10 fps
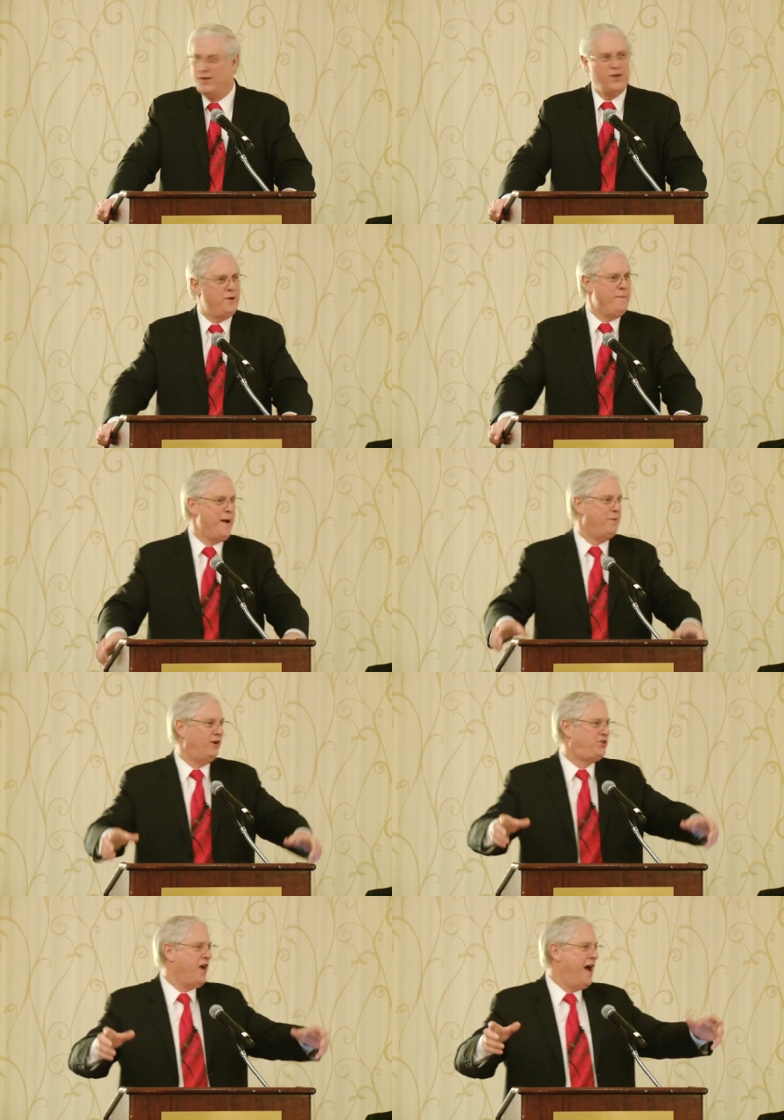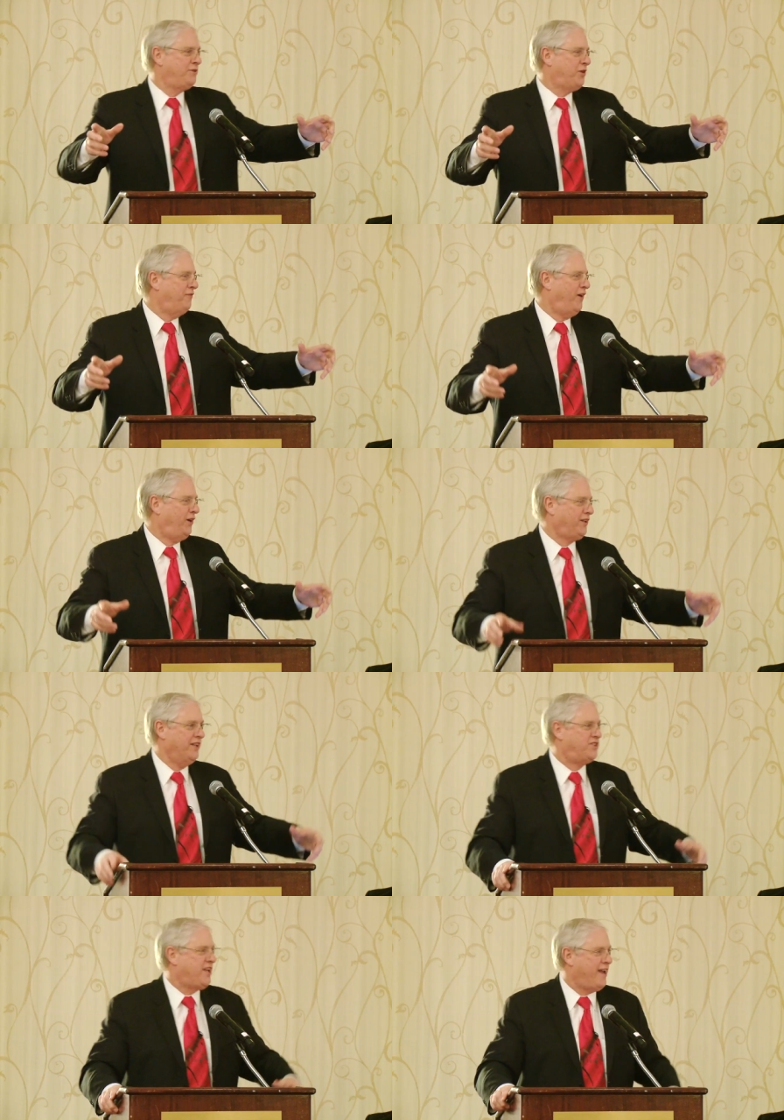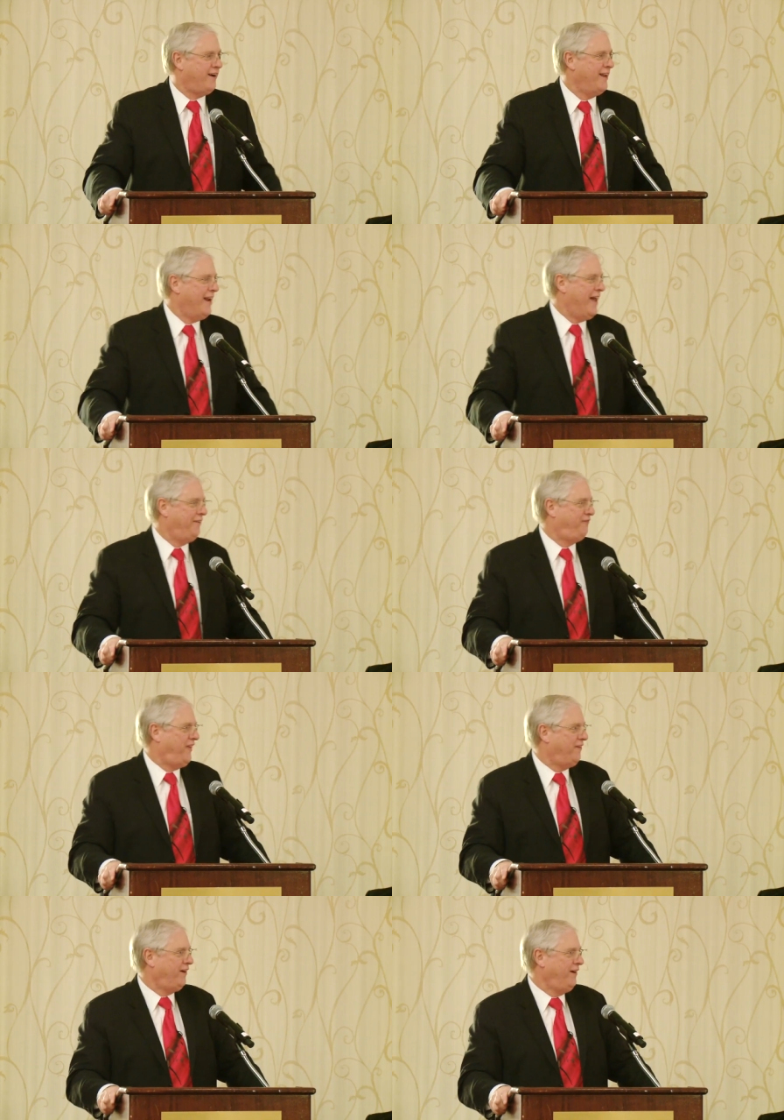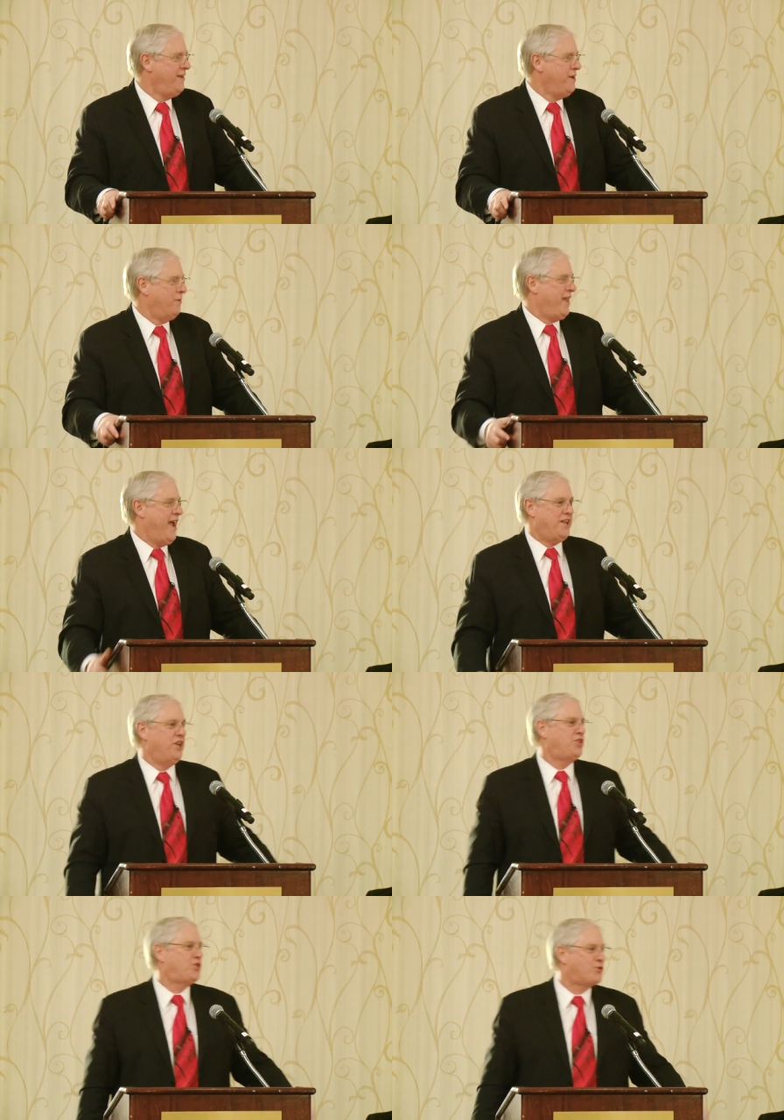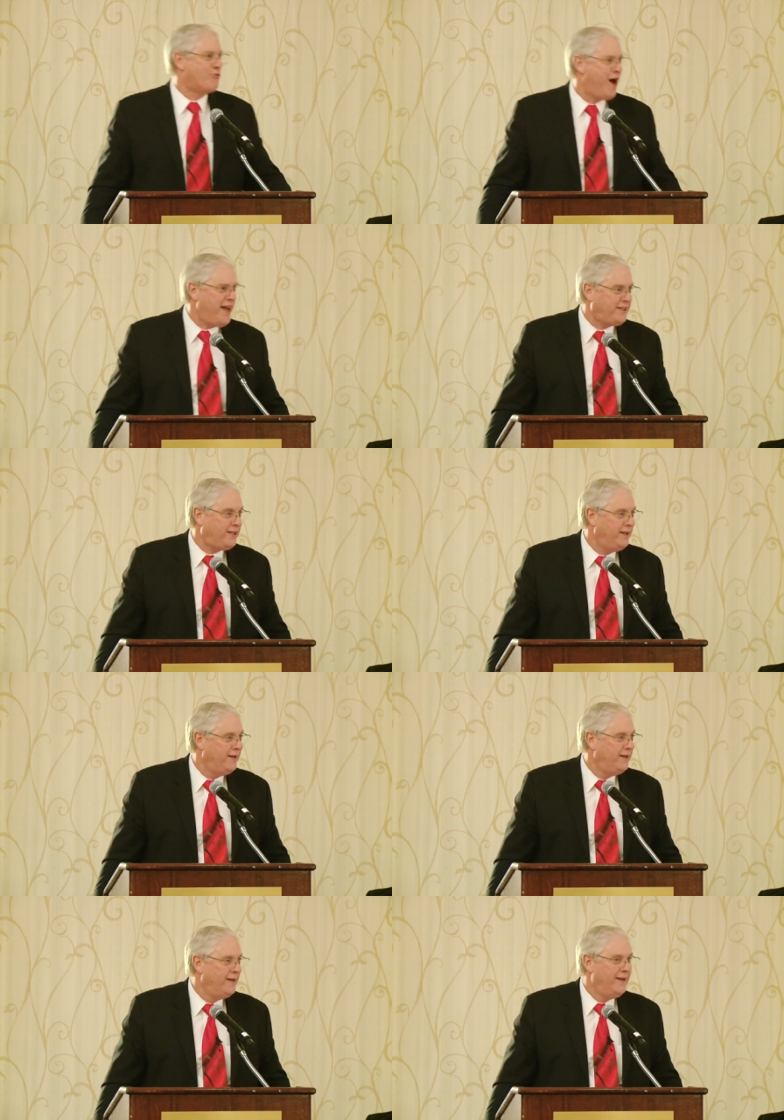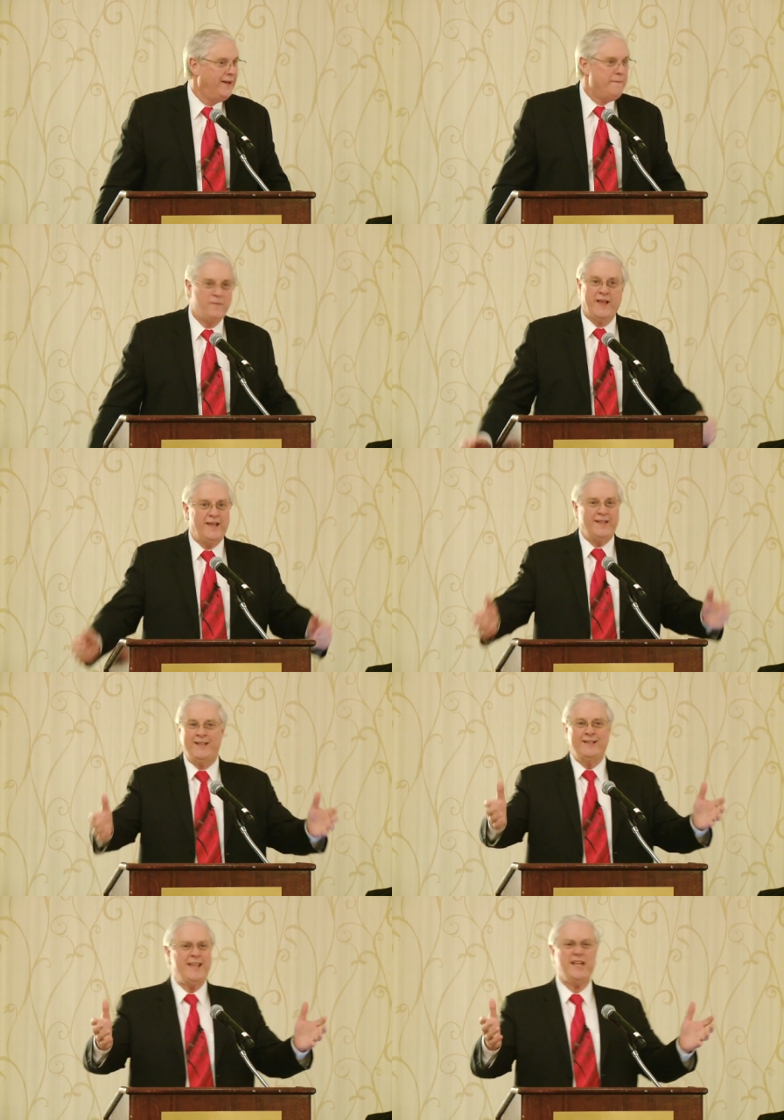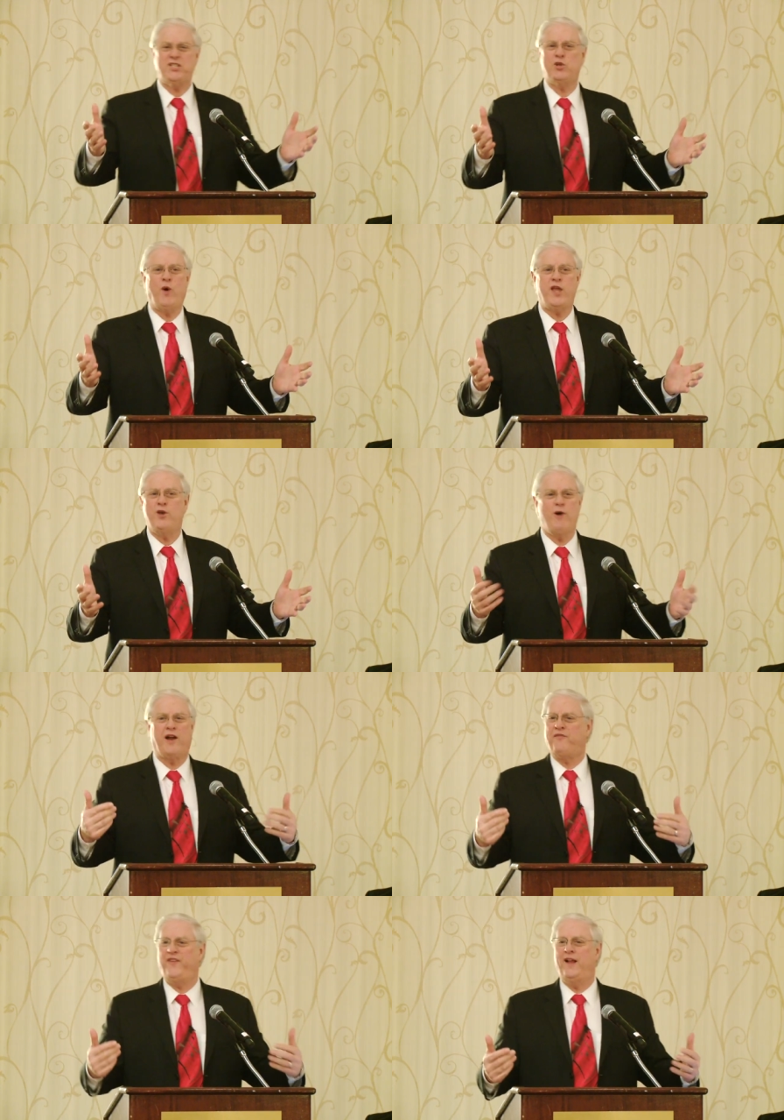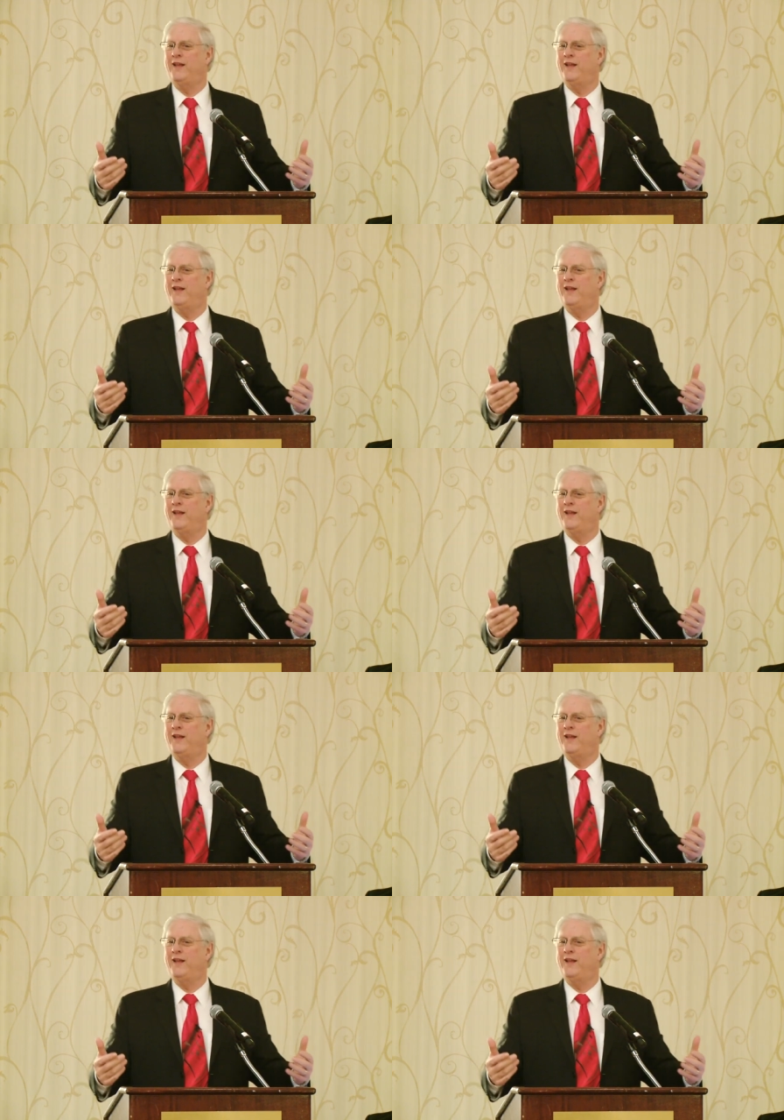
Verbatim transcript: You remember John Travolta in Saturday Night Fever when he had to strut? That's the way you ought to feel